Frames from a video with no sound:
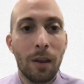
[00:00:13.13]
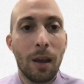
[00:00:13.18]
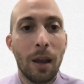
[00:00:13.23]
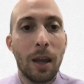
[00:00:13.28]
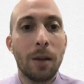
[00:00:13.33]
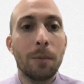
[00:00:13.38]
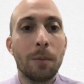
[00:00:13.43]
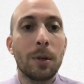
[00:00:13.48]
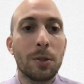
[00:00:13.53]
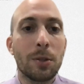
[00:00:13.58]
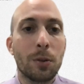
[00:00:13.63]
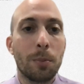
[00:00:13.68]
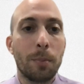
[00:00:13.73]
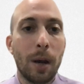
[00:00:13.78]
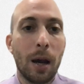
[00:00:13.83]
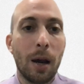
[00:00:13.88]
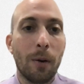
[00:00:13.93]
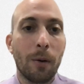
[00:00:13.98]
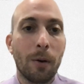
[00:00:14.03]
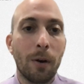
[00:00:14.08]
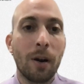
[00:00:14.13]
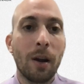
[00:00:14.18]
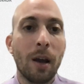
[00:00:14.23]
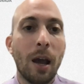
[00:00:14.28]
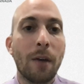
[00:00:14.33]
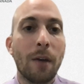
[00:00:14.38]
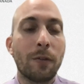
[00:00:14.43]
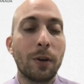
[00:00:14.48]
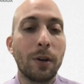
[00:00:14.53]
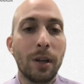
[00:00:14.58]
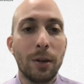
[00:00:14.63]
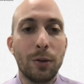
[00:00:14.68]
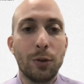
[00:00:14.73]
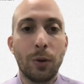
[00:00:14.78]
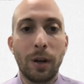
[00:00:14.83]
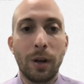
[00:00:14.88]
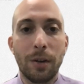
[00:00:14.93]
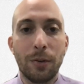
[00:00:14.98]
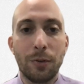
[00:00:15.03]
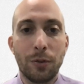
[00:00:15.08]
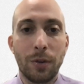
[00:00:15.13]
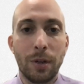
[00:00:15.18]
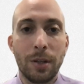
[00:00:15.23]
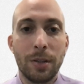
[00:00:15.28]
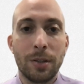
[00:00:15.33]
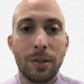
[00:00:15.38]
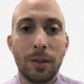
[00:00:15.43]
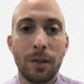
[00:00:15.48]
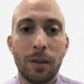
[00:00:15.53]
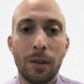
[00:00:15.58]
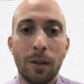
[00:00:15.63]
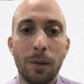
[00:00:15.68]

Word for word: and muscle power after knee joint injuries,